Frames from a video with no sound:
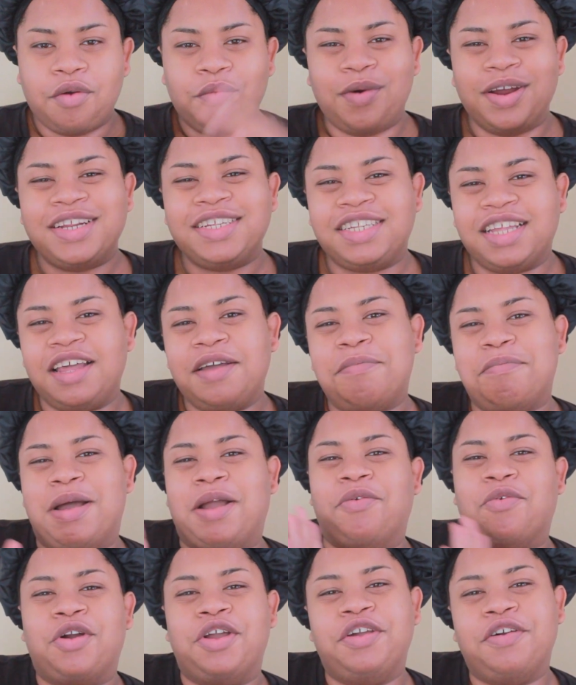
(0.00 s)
What is up,
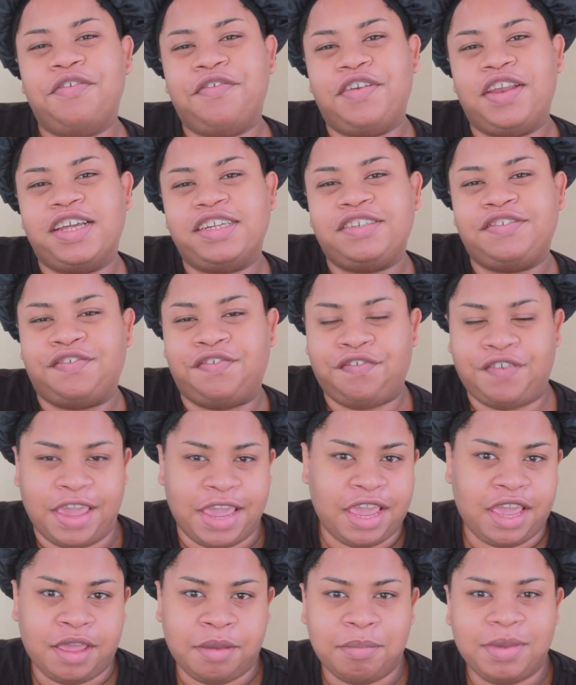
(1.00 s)
my Royal Flush
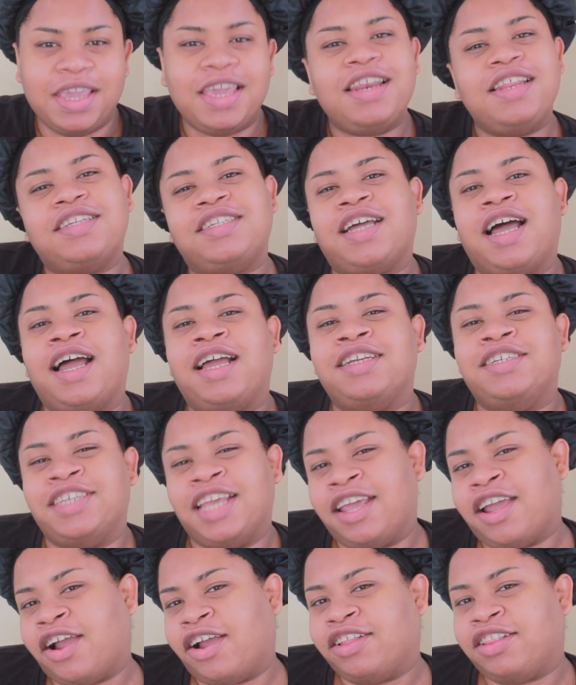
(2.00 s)
fam? It is I,
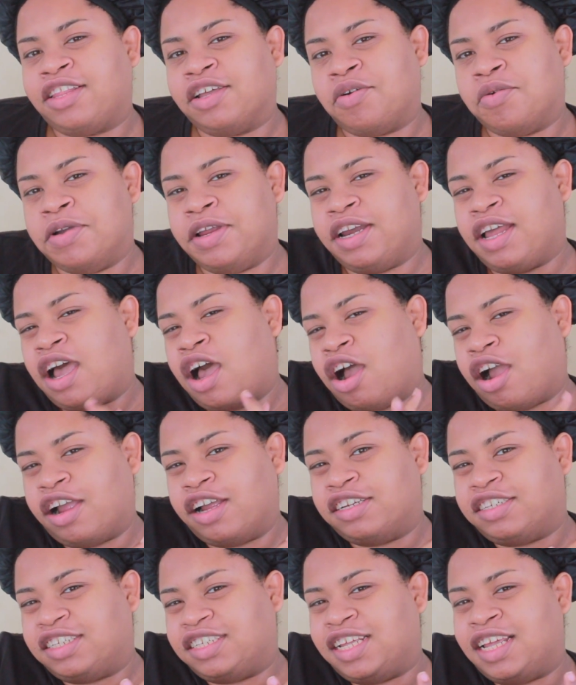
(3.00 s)
Jay Heart, the Queen of
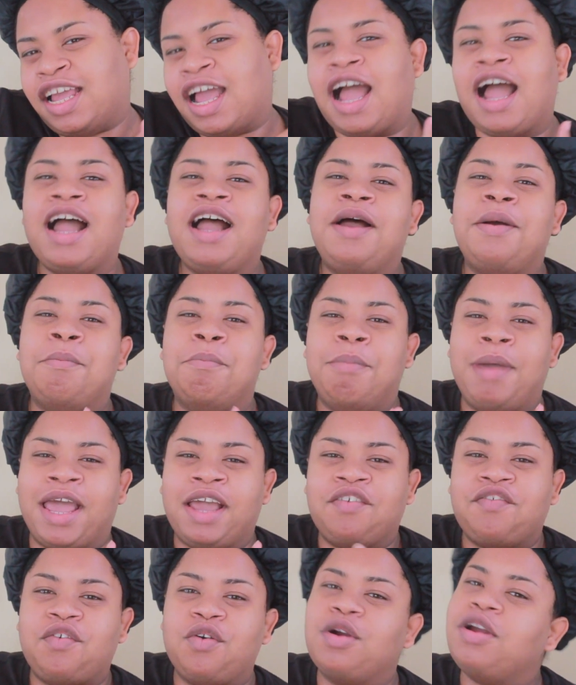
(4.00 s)
Hearts, and I am
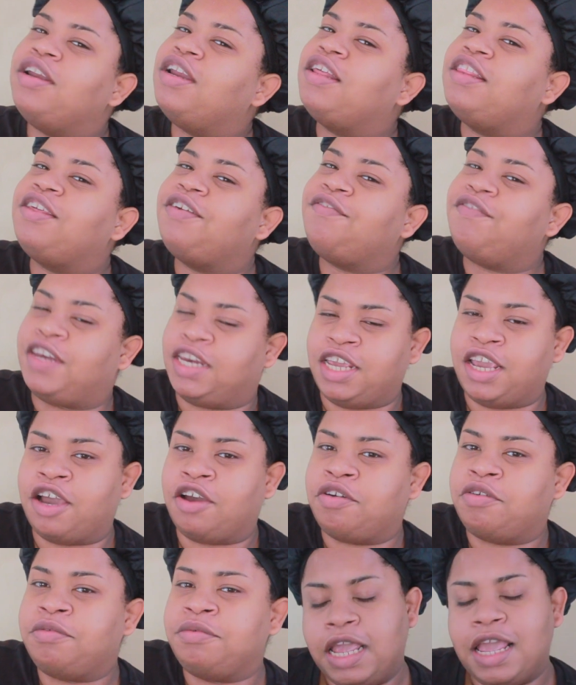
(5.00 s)
back for another
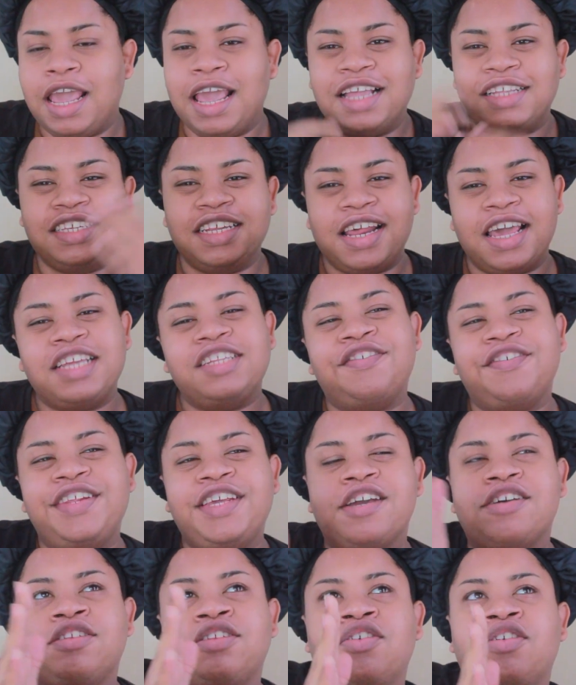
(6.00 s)
video. And today's
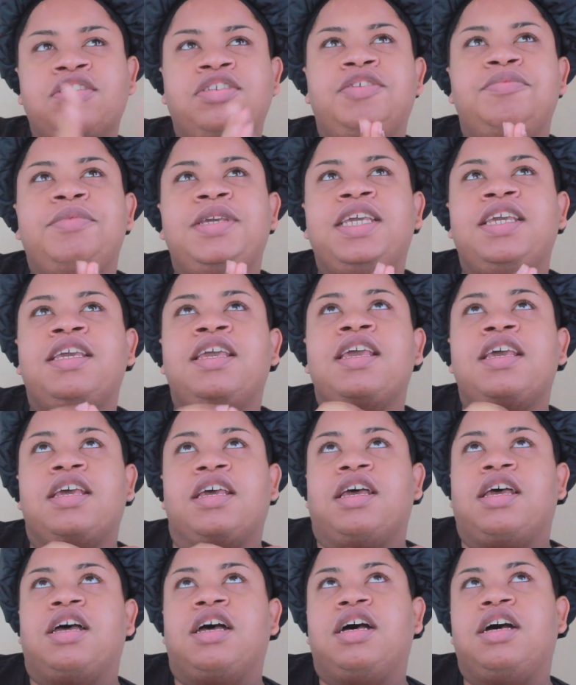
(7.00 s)
video is going to be
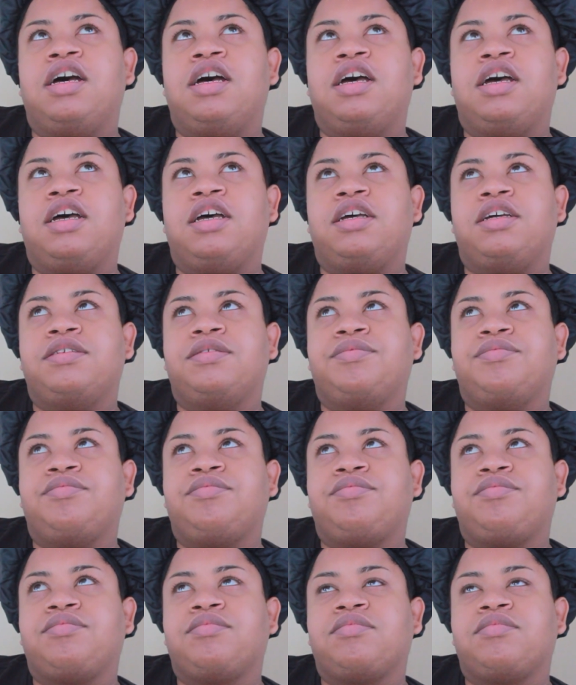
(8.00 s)
uh,